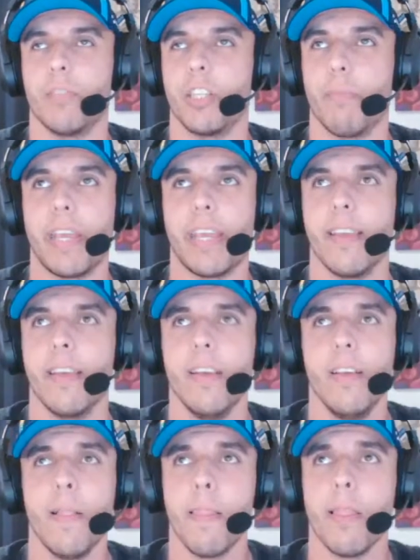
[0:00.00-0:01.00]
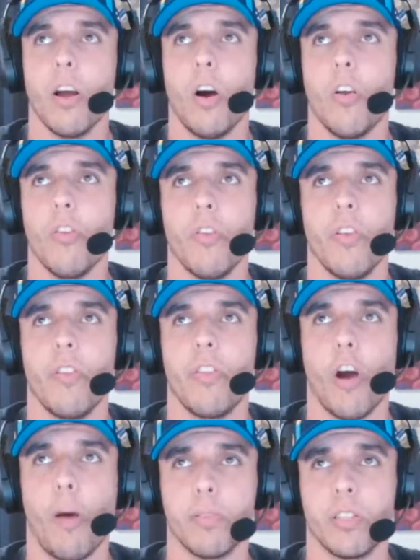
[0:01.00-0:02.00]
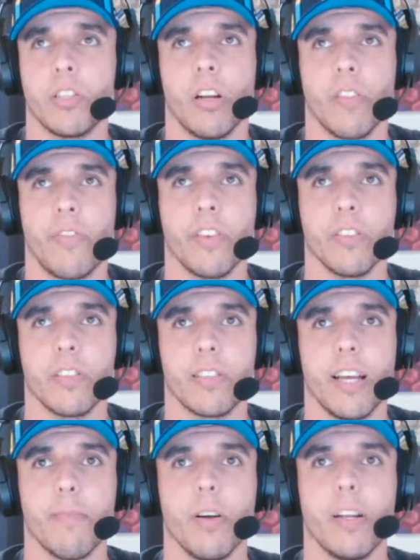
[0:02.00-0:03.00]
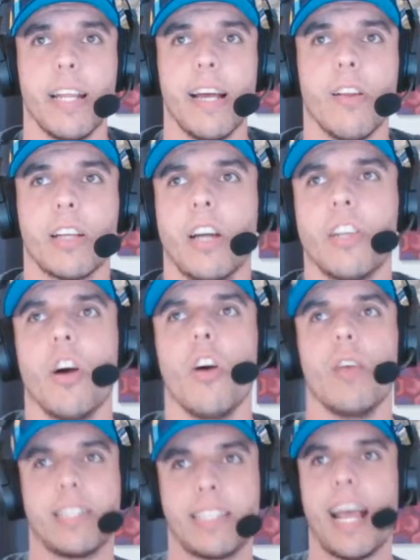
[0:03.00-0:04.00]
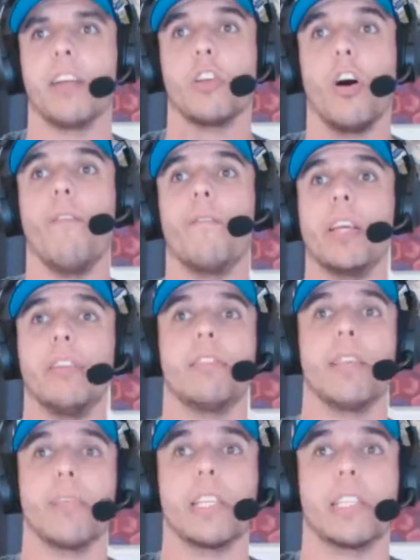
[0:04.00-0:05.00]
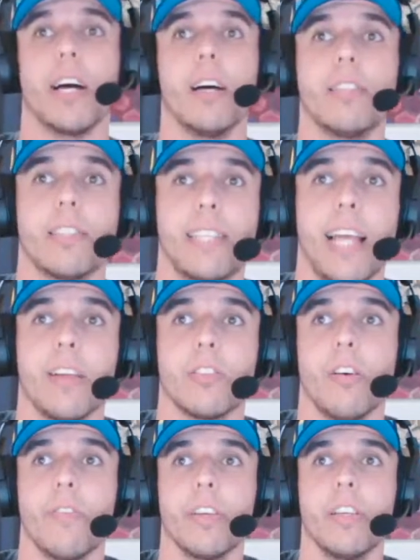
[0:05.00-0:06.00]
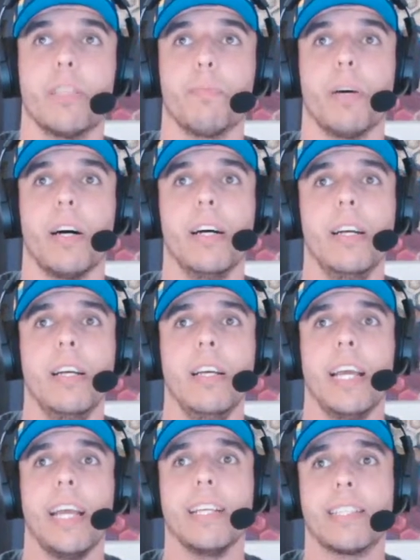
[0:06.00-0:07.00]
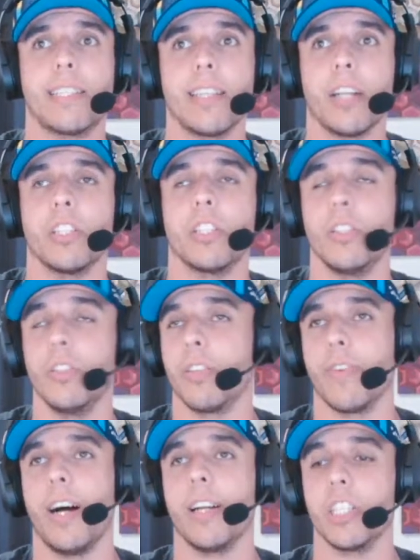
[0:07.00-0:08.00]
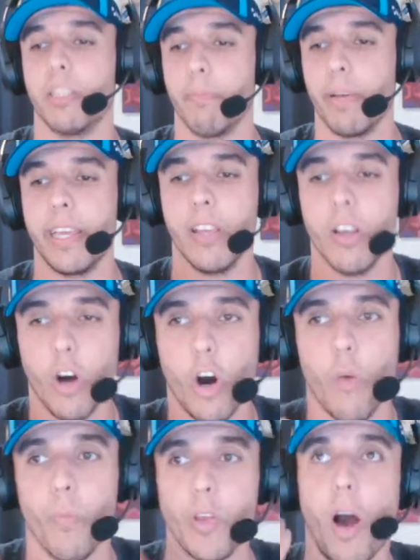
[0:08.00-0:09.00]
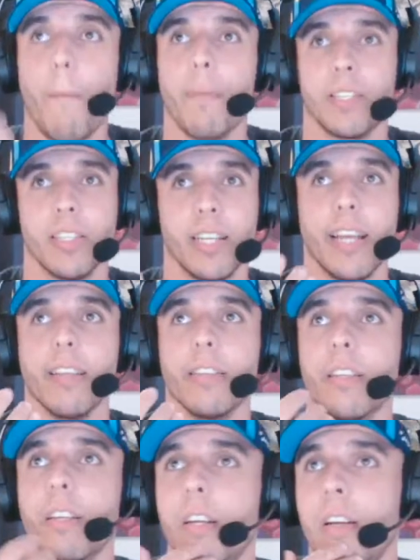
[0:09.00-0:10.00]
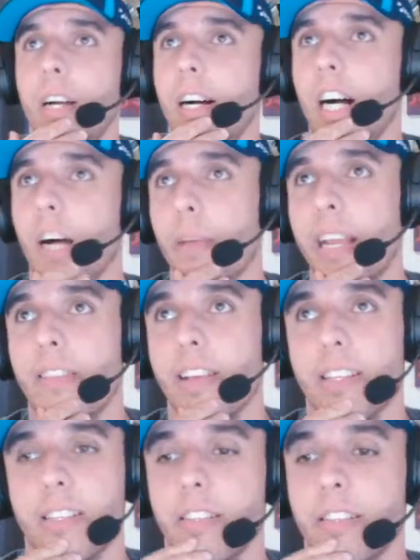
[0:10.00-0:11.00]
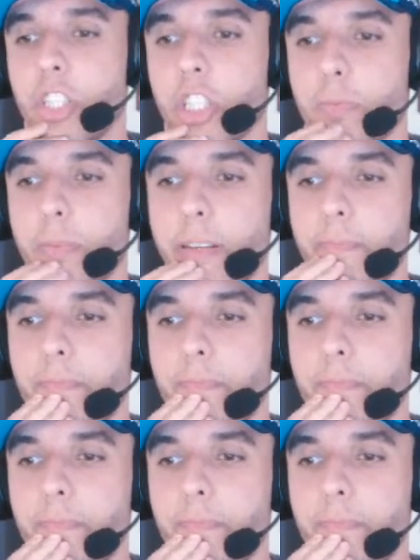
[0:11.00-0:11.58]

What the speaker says: be on the opposite side of the field in this game right now. Like, I know it sounds obvious. It really does. It sounds obvious, but it is such a huge advantage to be on the opposite end in these conditions, man.